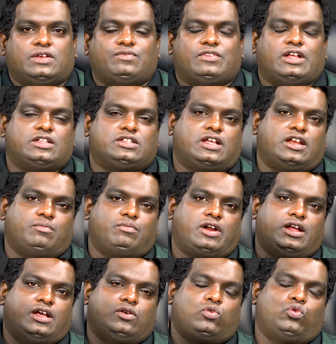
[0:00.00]
If there is
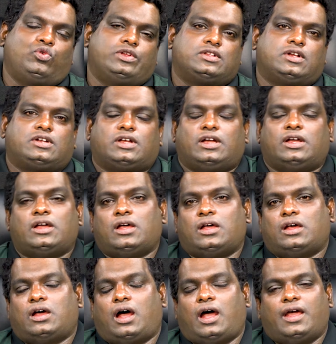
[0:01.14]
anybody who is at a
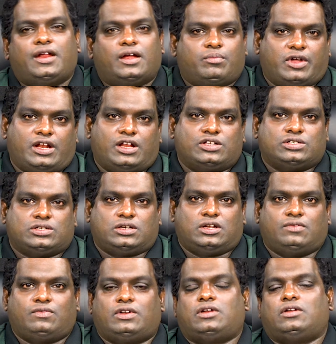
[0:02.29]
hiring manager
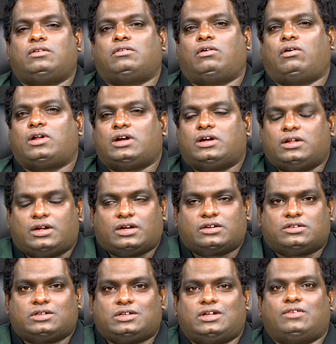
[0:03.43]
level or a
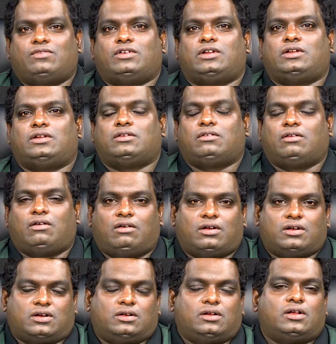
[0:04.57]
director level
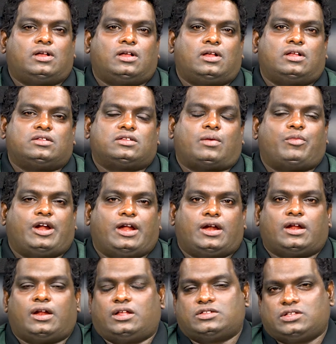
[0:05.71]
or somebody at
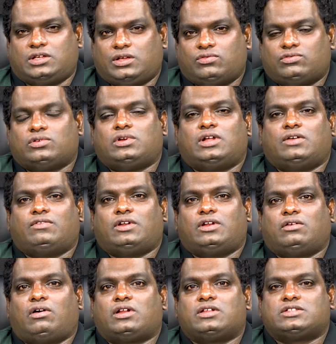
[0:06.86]
an executive level
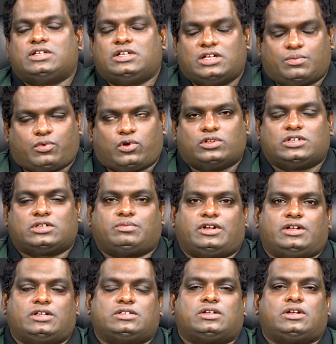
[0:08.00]
or a senior project
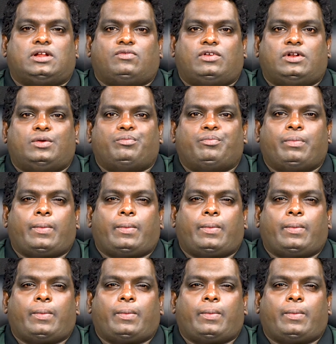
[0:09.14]
manager level,